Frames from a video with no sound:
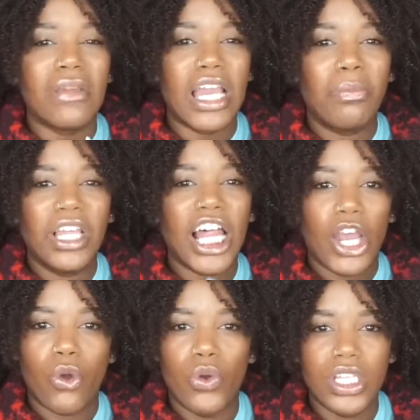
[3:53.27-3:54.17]
make me
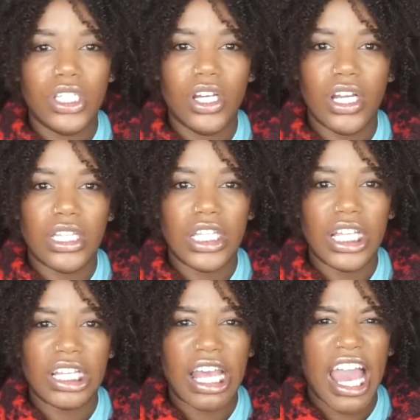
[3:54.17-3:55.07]
like queasy or anything
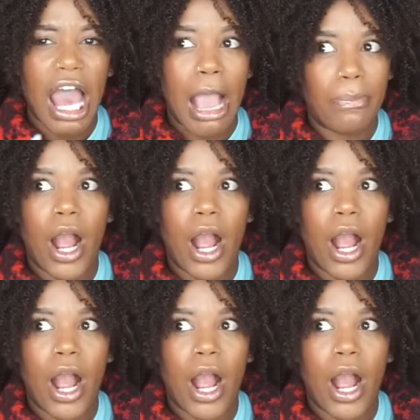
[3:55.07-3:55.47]
like that.